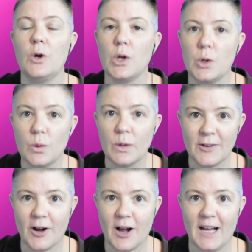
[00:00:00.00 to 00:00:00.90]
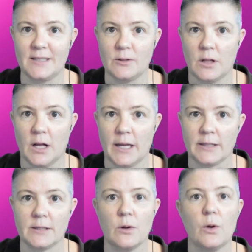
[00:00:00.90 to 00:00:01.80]
Who are your ideal
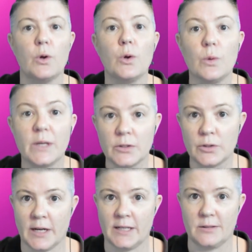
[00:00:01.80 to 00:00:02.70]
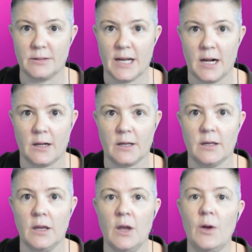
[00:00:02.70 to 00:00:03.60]
clients? Who are you trying to target?
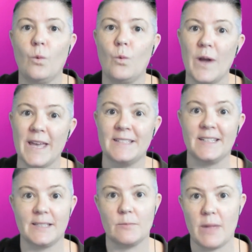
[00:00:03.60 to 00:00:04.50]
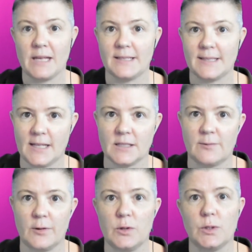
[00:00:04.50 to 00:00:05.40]
Where does it make sense
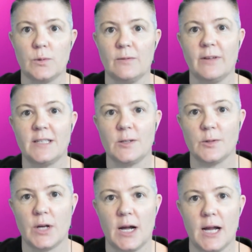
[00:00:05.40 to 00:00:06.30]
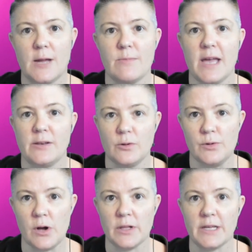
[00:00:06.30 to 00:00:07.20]
for you to invest your time and your
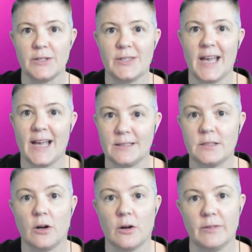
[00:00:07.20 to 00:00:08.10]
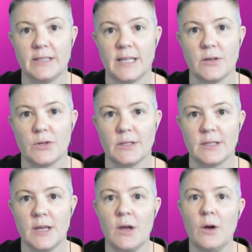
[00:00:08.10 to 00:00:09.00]
knowledge to add to conversations?
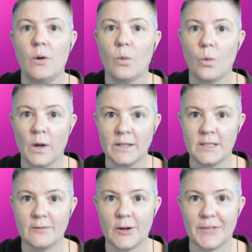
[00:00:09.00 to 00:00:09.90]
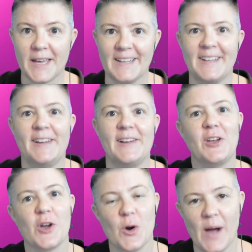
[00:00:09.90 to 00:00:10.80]
Once you've got that,
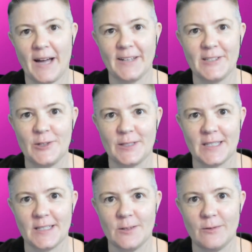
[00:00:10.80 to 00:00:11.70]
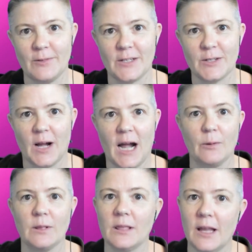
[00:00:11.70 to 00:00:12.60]
go out and use this new feature. I
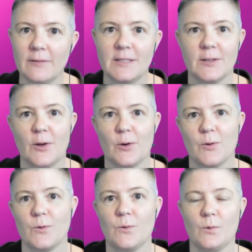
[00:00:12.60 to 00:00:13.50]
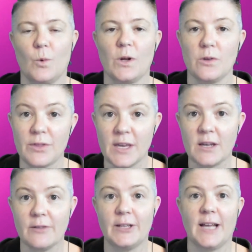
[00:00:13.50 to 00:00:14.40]
would love to know what you think
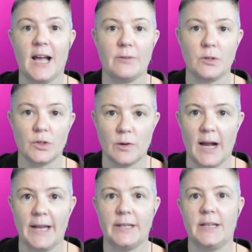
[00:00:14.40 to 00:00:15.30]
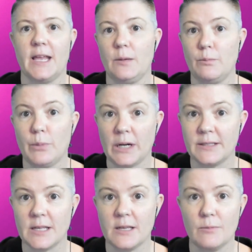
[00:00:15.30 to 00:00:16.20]
of it. Have you tried it? Any
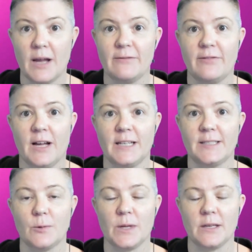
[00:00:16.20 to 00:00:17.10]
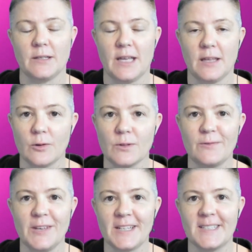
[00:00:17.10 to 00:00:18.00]
bugs that you might find so we can get those
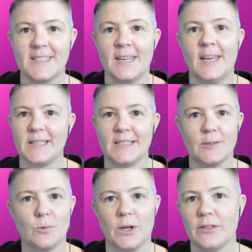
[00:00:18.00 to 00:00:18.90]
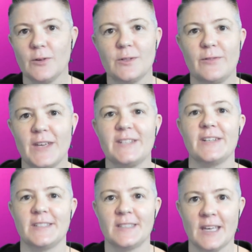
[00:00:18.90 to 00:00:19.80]
fixed? This is one of those
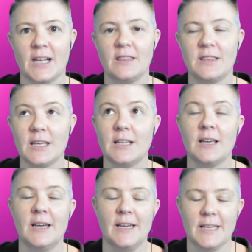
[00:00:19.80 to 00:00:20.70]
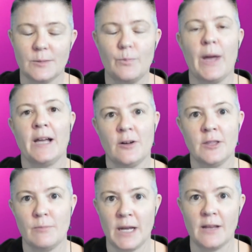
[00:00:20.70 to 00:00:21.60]
features that I think is bang on
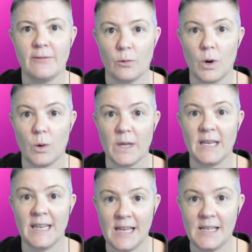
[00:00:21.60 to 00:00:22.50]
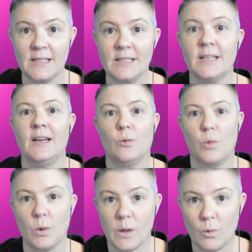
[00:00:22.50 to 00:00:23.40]
the money for what we need,
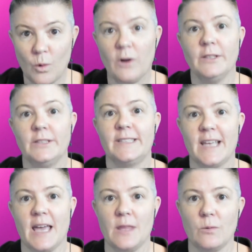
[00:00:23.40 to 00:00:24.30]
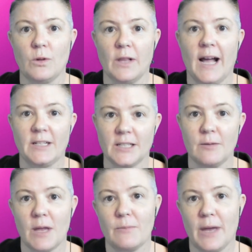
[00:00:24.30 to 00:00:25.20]
what we want, and that will actually
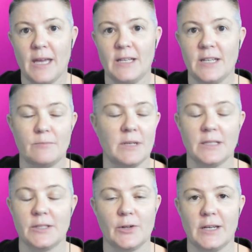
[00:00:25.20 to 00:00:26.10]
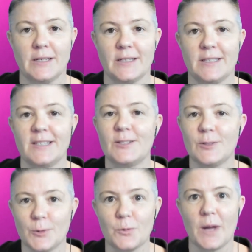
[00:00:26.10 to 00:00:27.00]
make page administrators
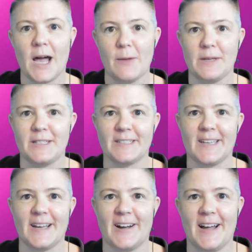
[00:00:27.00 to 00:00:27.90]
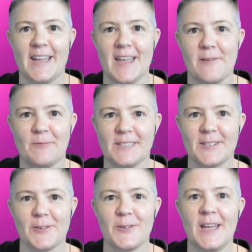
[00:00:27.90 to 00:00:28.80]
super happy, just like I am.
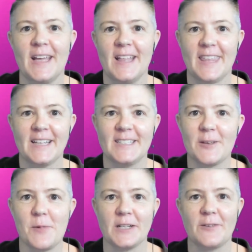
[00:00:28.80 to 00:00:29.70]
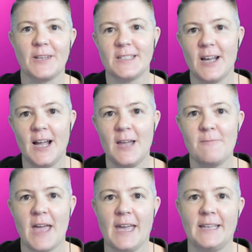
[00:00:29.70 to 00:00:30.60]
So thanks so much for your
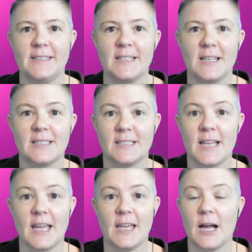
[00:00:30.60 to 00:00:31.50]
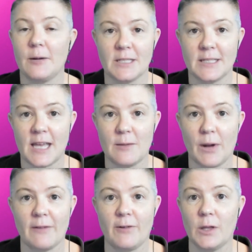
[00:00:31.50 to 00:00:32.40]
time and stay up to date
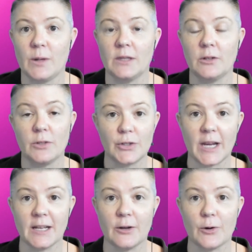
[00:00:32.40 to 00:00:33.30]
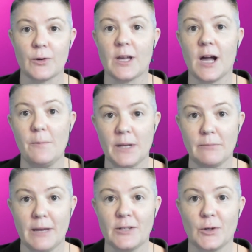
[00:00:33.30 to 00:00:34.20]
by following the Good Trading Co. company
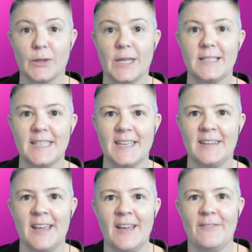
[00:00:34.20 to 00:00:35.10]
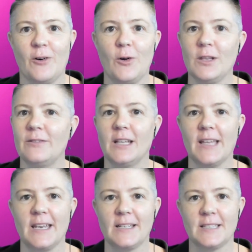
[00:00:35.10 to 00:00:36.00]
page on LinkedIn for all of the
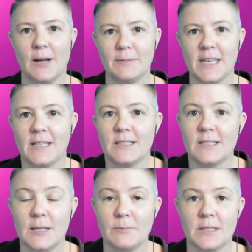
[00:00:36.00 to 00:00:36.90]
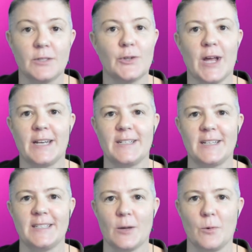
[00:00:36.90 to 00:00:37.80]
latest updates, tips, and
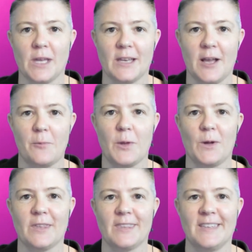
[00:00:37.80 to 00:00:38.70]
strategies that we can help you with.